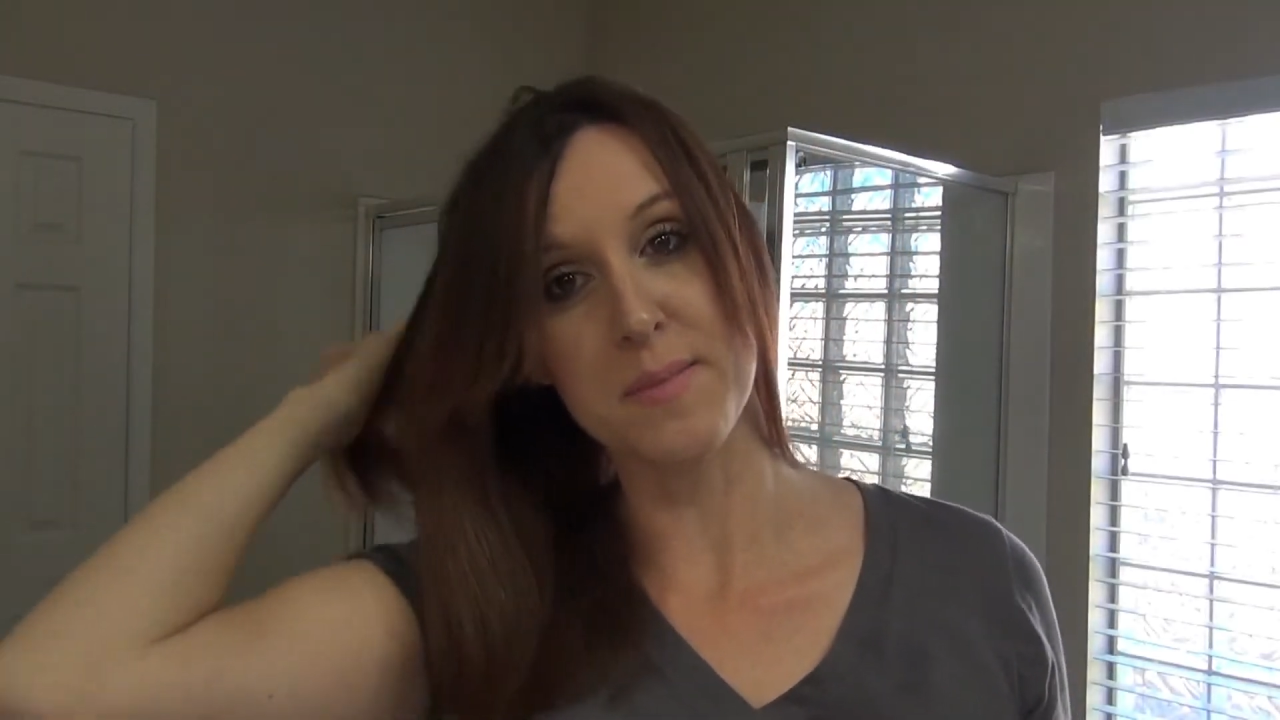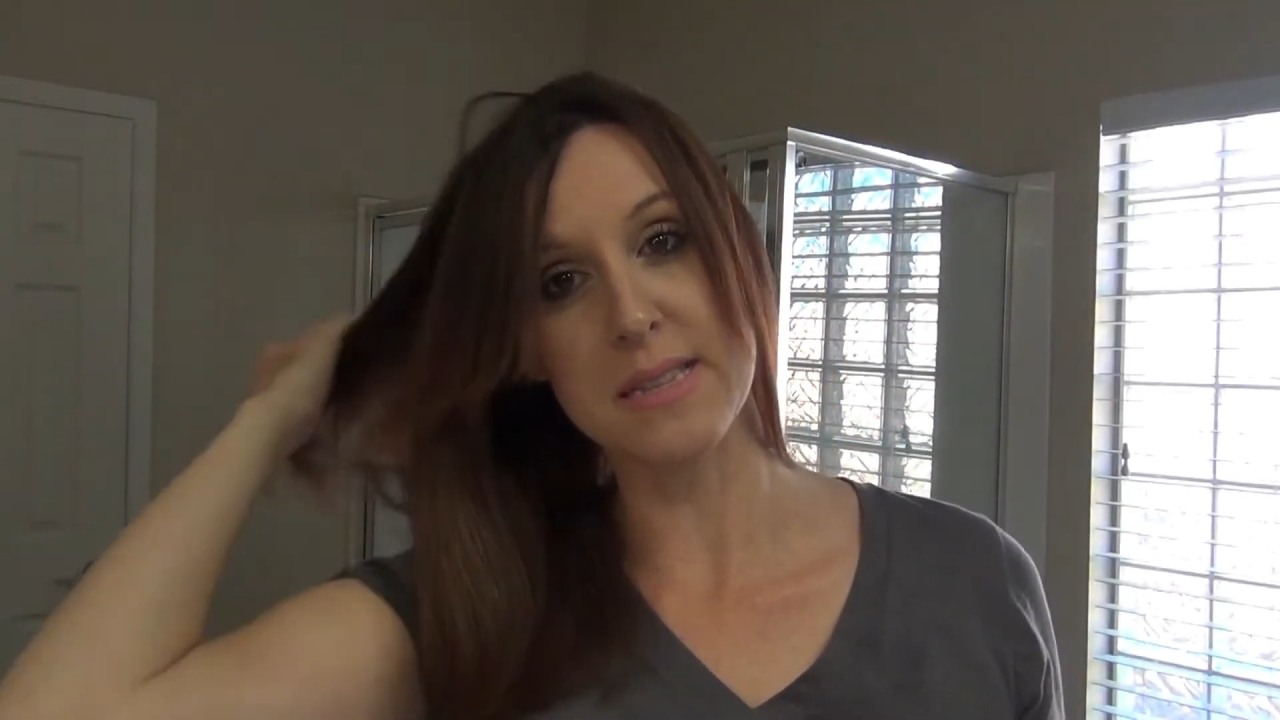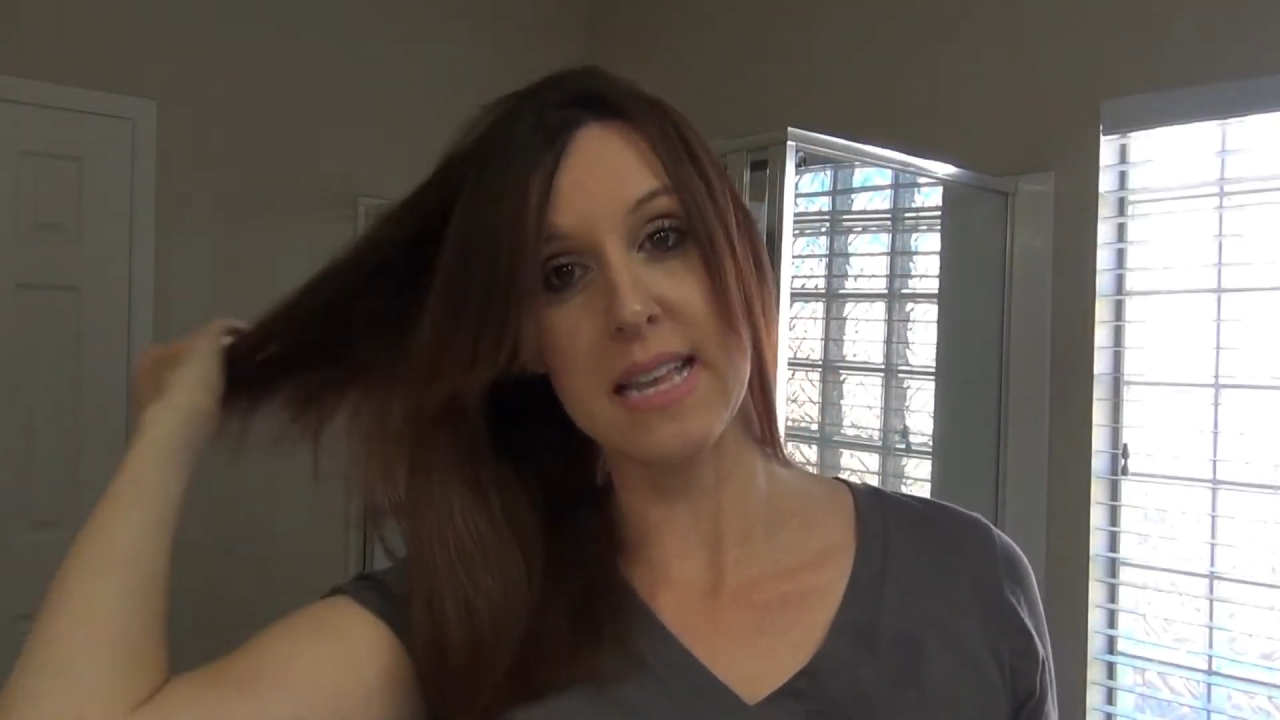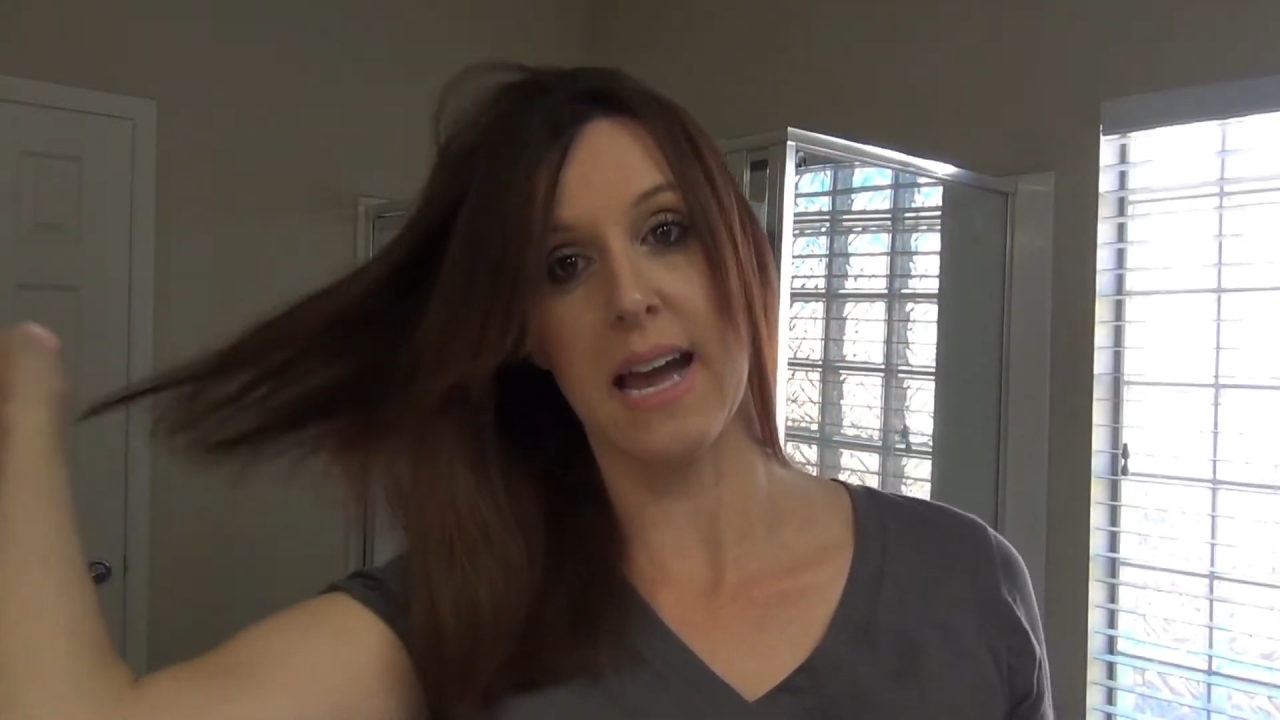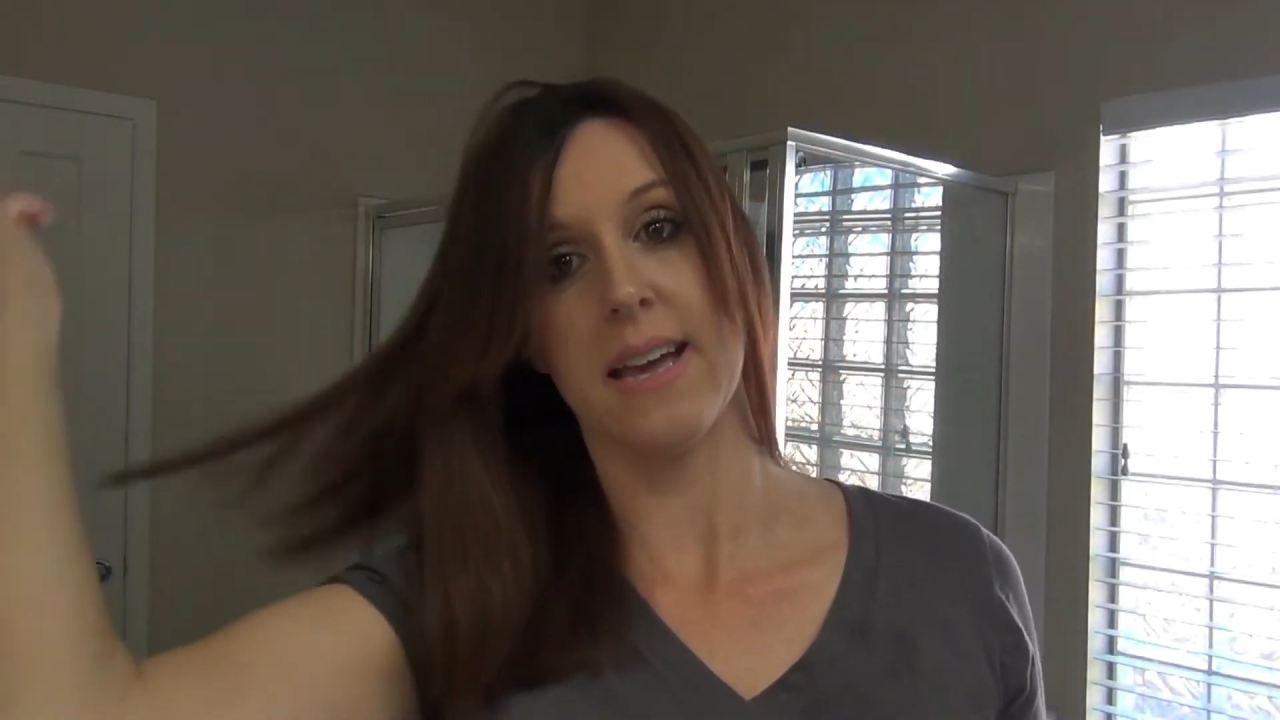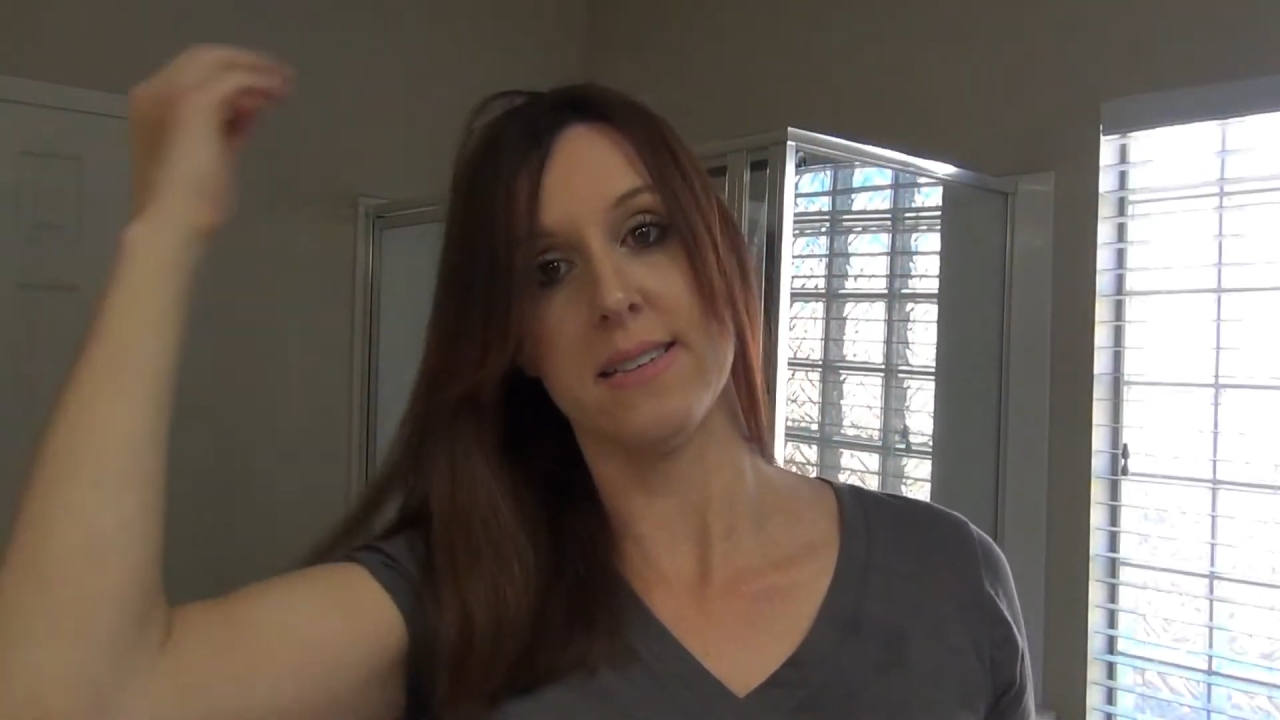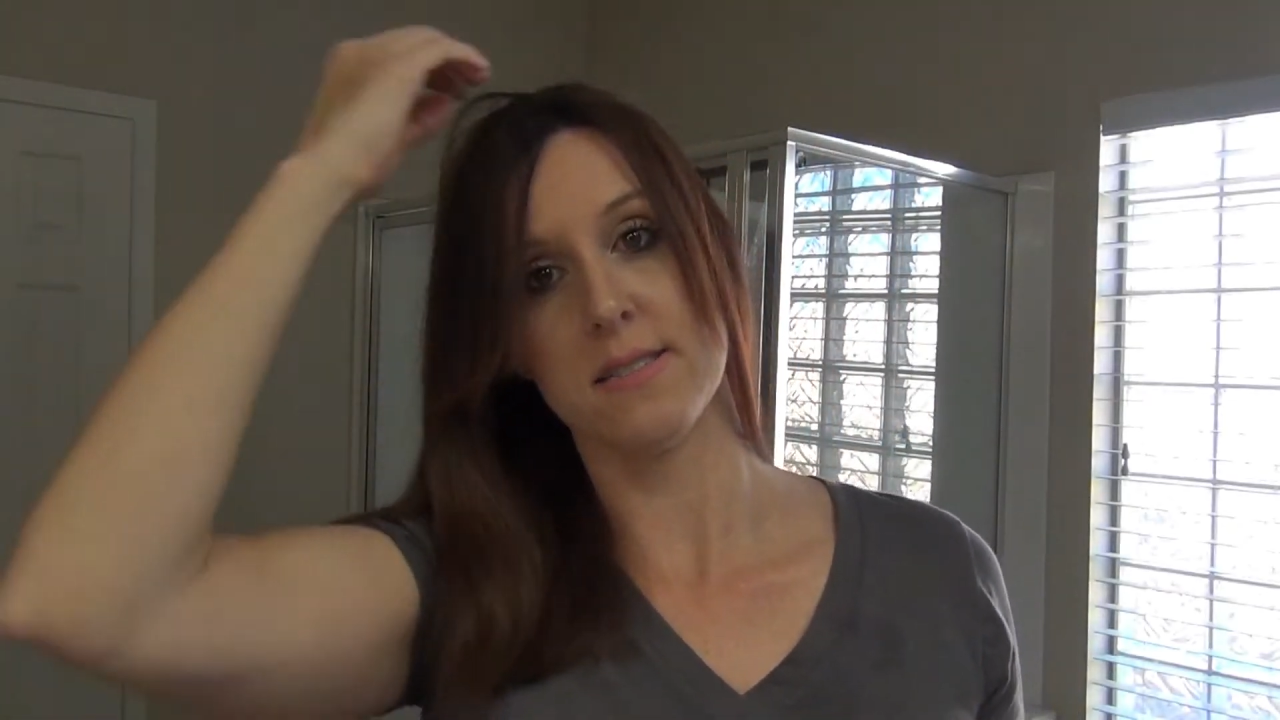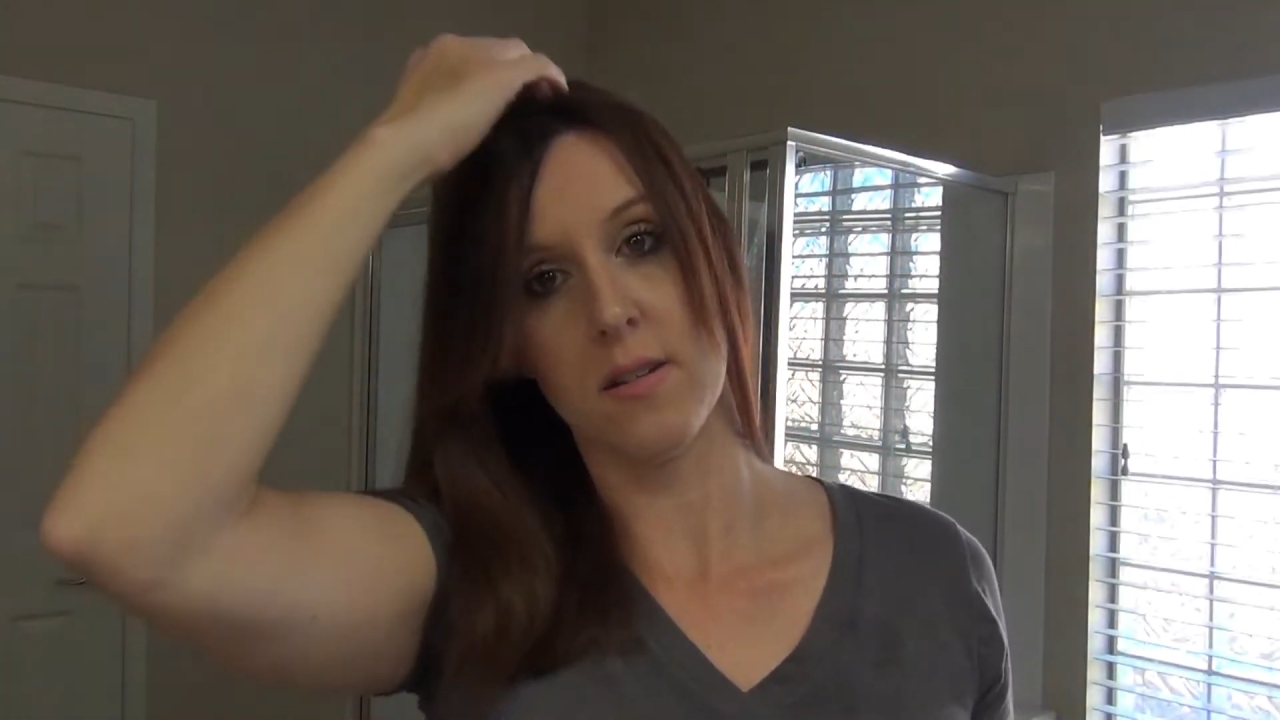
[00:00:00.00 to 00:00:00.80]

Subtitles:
but that is